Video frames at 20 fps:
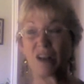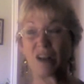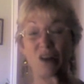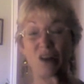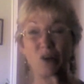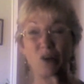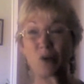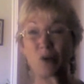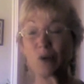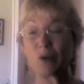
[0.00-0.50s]
and
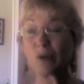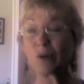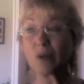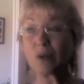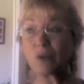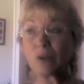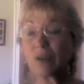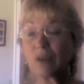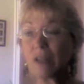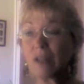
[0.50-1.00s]
I'd
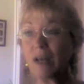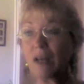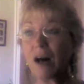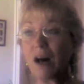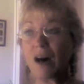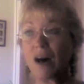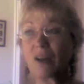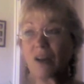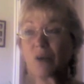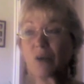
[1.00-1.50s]
Google.
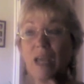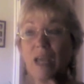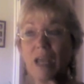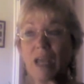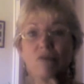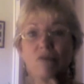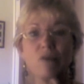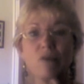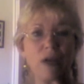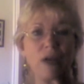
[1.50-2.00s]
I'd look
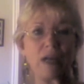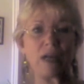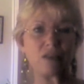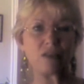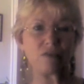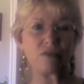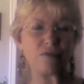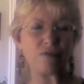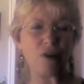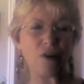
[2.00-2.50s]

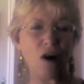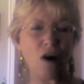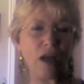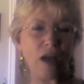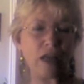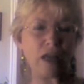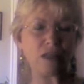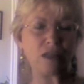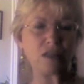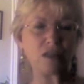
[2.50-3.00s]
everywhere to
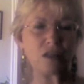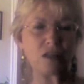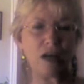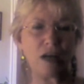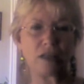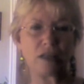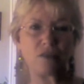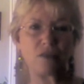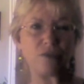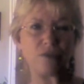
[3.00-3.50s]
find,
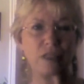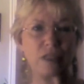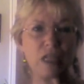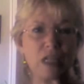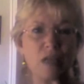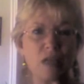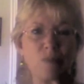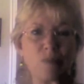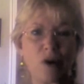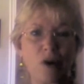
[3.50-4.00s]
to fix
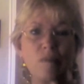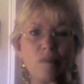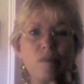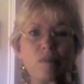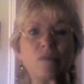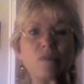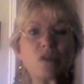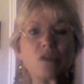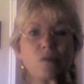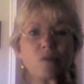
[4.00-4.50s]
any
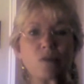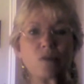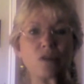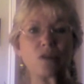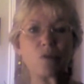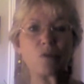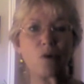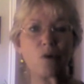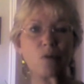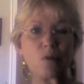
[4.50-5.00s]
problems that was
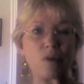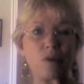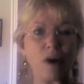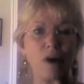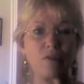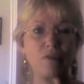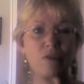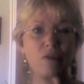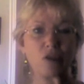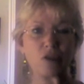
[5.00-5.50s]
wrong with
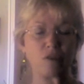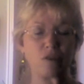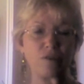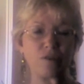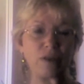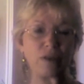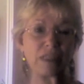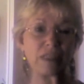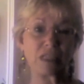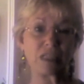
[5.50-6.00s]
my
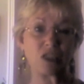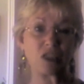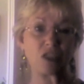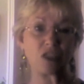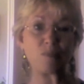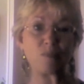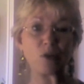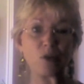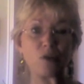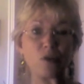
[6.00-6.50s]
photography, such
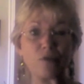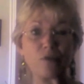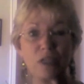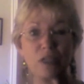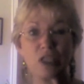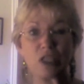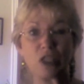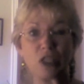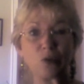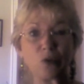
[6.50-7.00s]
as blue
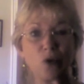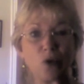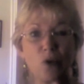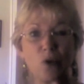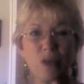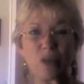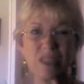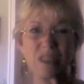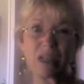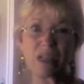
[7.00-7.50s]
fringing or
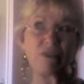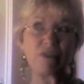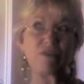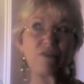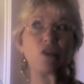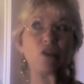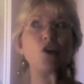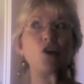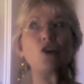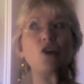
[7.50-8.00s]
noise. I never
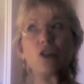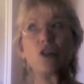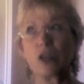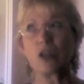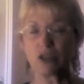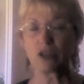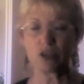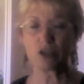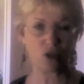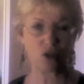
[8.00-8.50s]
even heard of
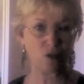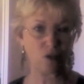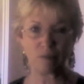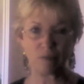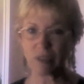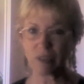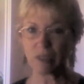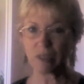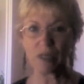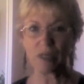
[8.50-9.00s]
those
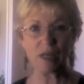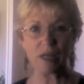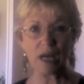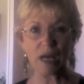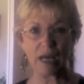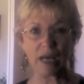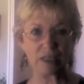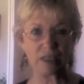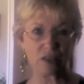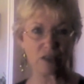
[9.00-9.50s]
terms
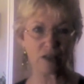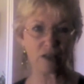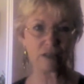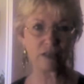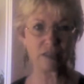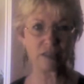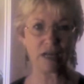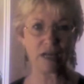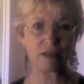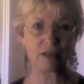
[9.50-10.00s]
until
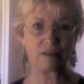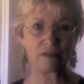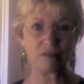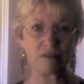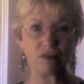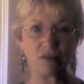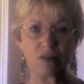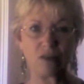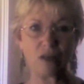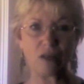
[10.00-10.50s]
I started
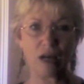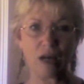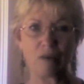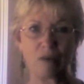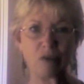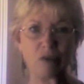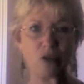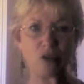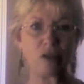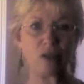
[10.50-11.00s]

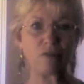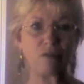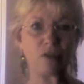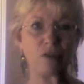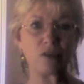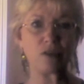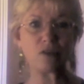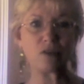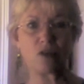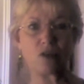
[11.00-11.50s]
shooting
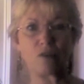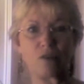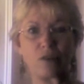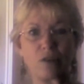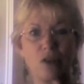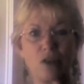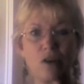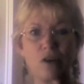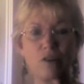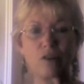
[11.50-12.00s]
for stock
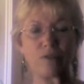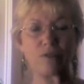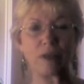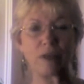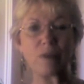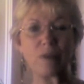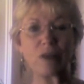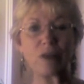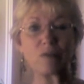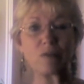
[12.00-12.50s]

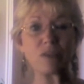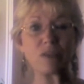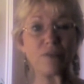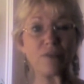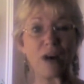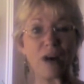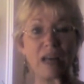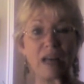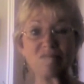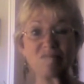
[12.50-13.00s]
photography, but it
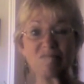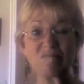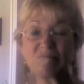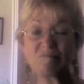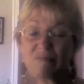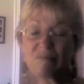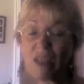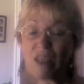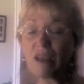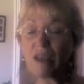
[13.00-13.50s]
was fun.
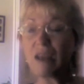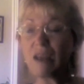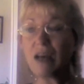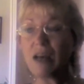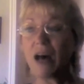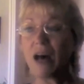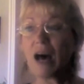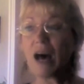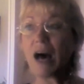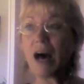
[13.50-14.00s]

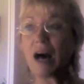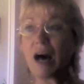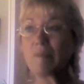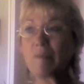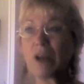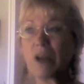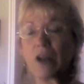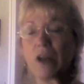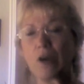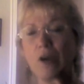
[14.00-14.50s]

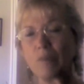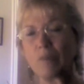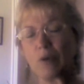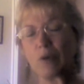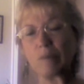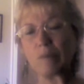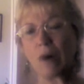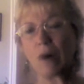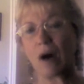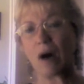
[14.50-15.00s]
But I don't
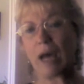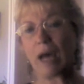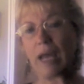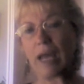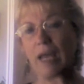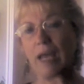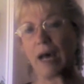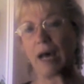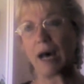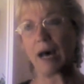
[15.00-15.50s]
put
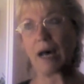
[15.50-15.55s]
my